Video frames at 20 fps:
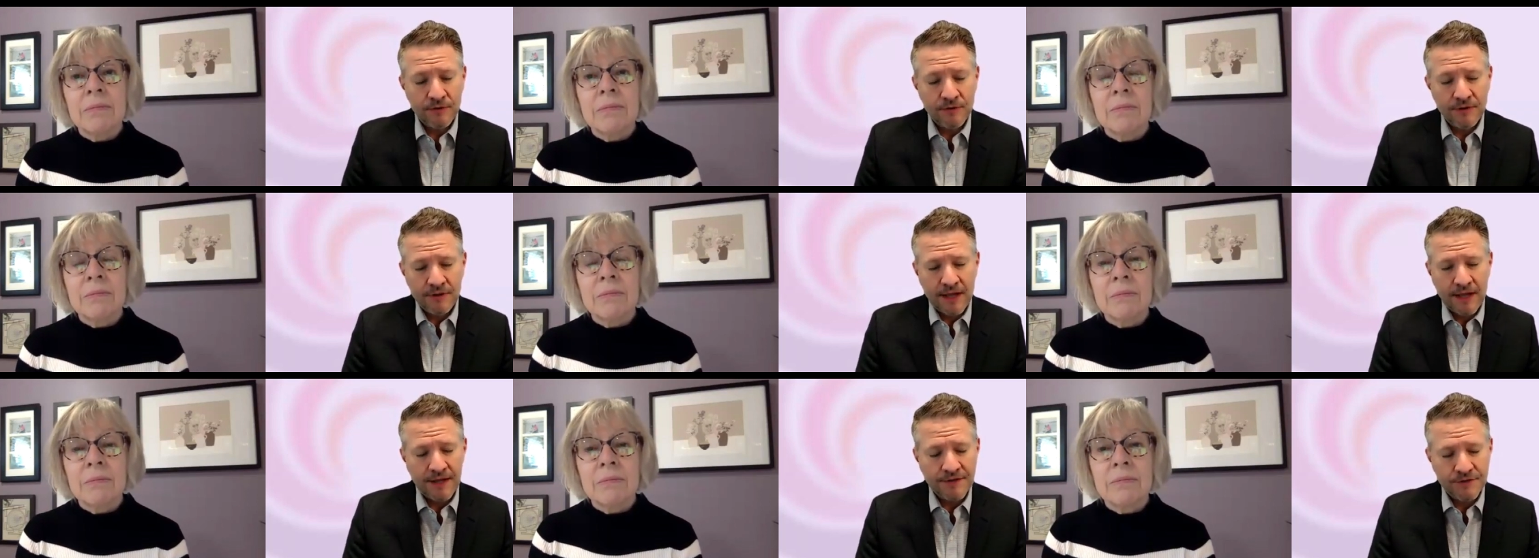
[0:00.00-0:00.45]

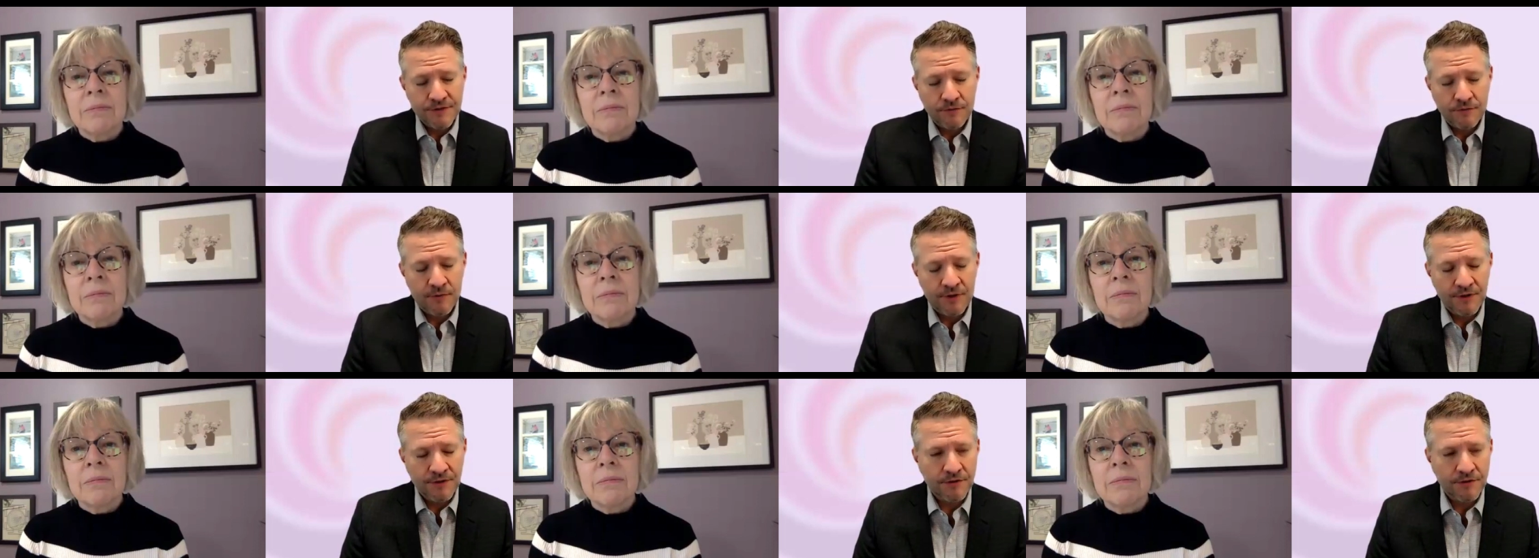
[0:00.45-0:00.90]
Speaker 1: and as you
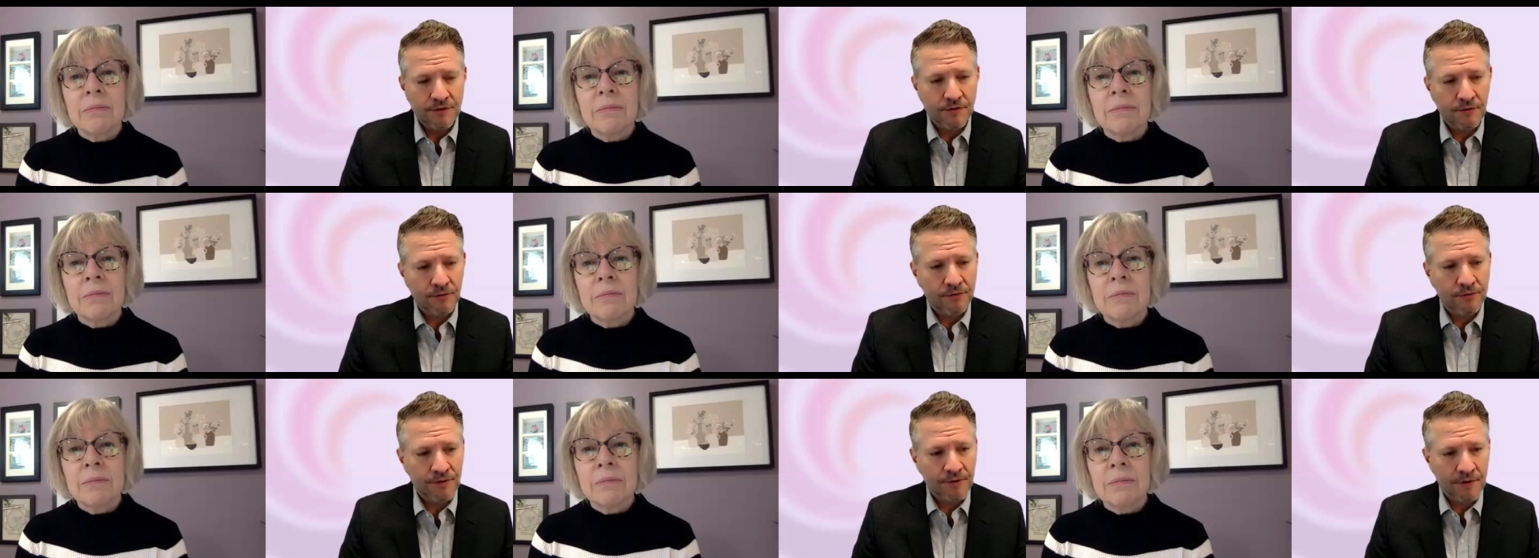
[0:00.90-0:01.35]
mentioned
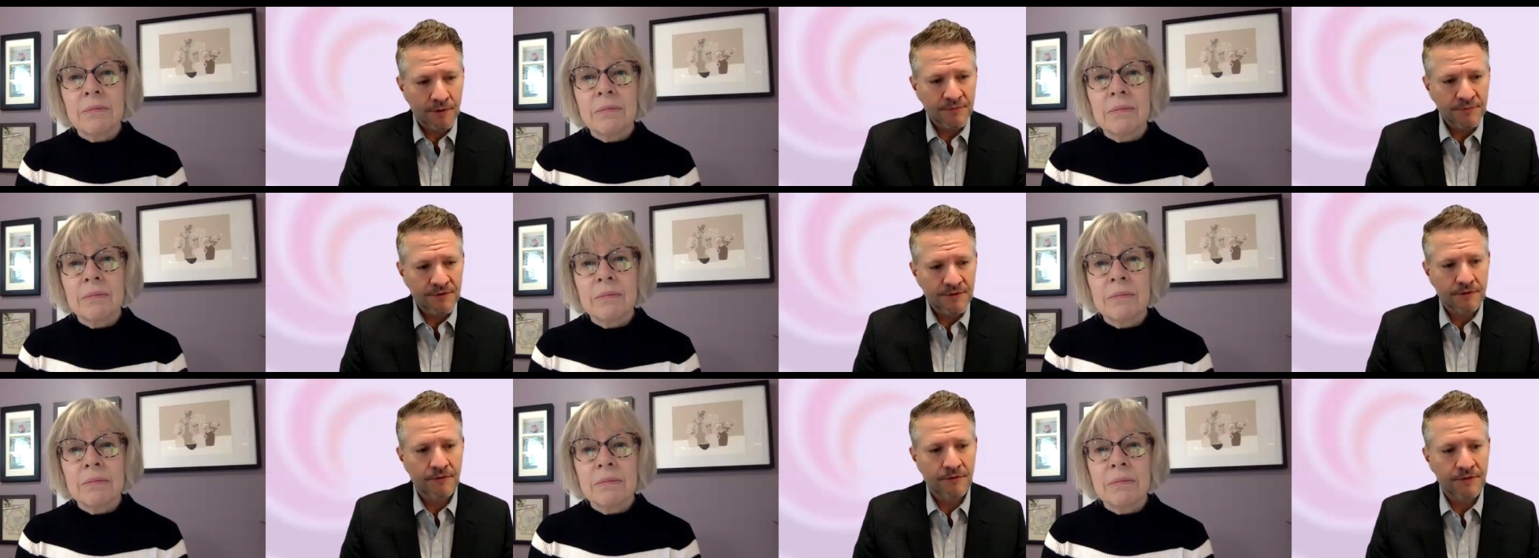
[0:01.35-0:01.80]
earlier, I'm
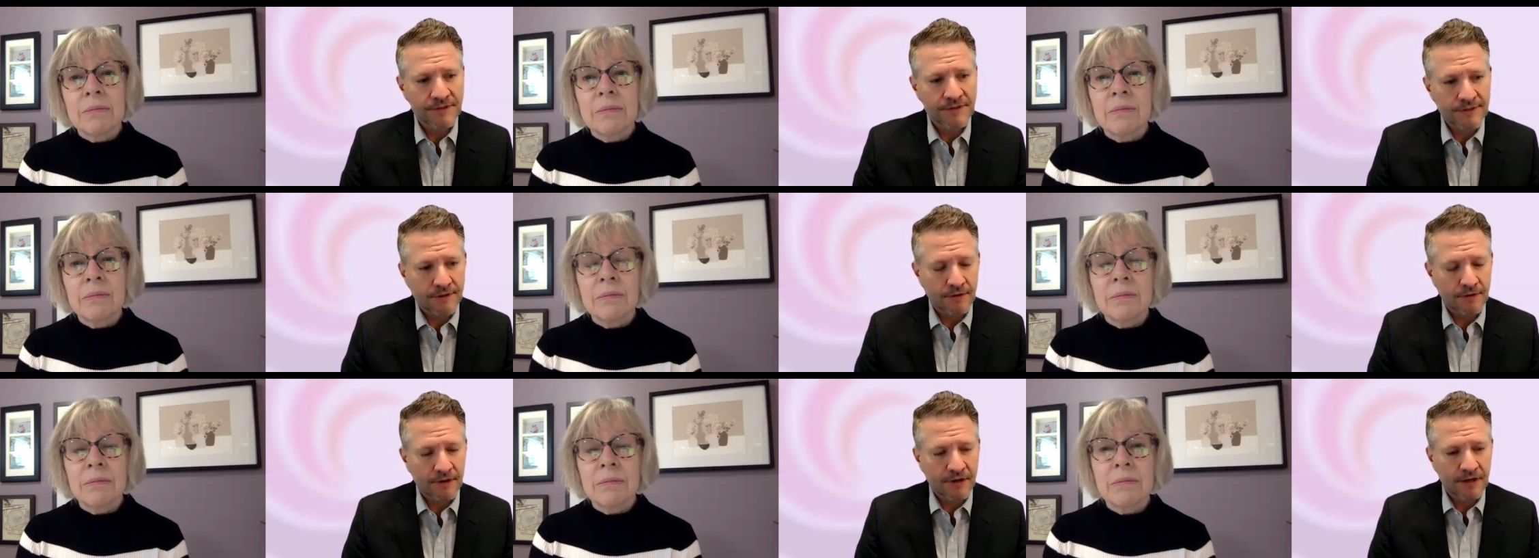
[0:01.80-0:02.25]
certainly
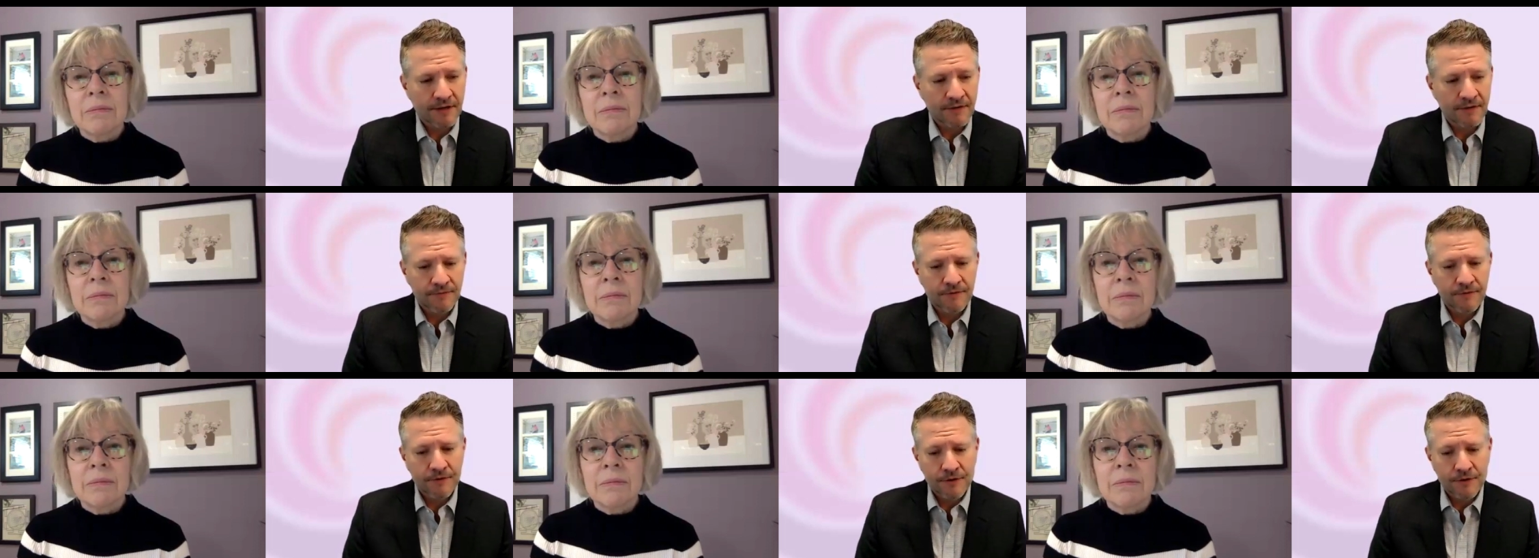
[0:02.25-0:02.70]
sorry
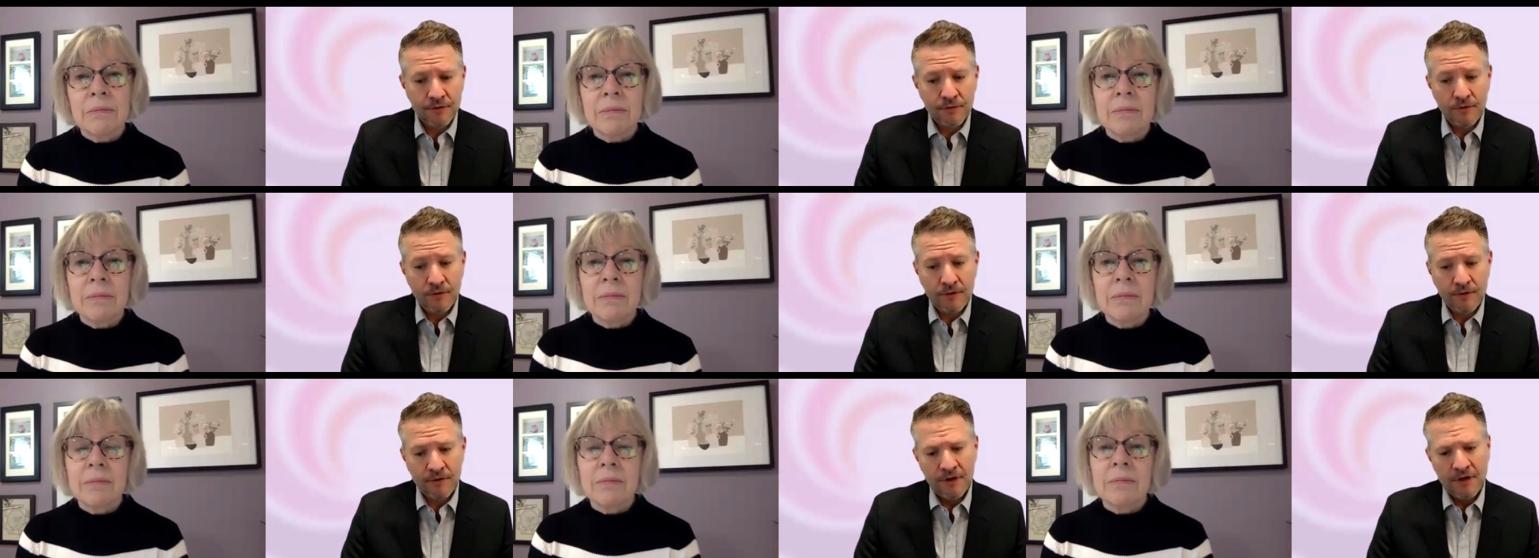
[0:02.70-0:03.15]
for
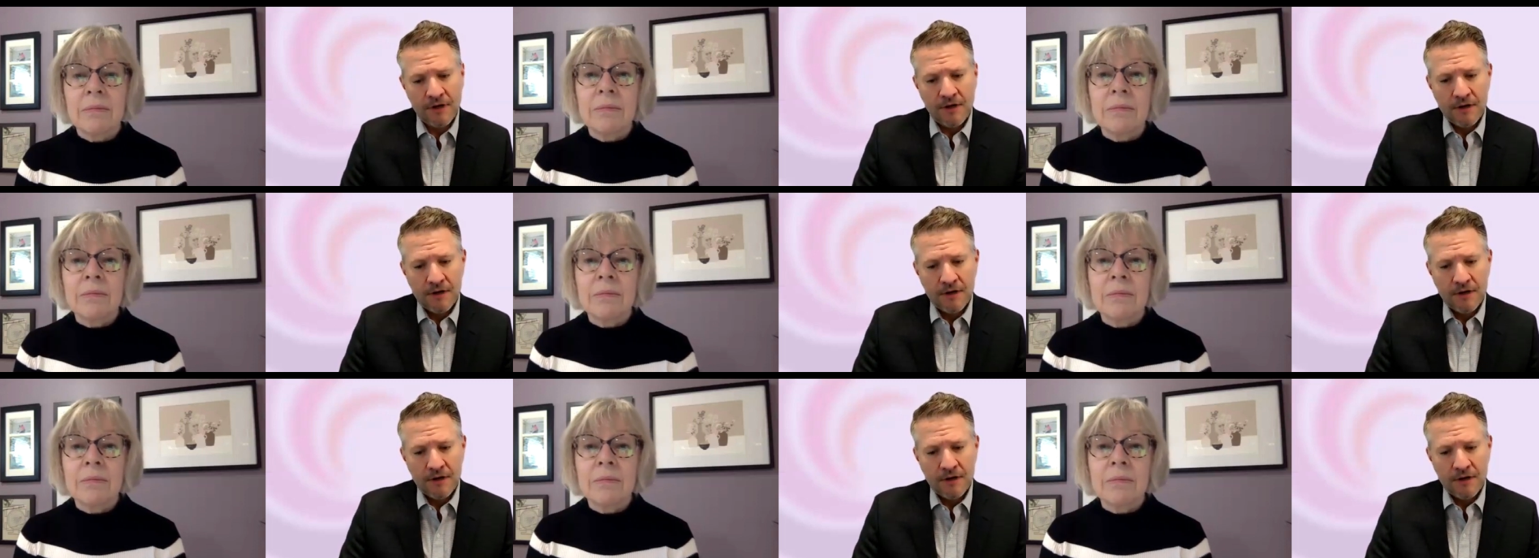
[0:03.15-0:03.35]
your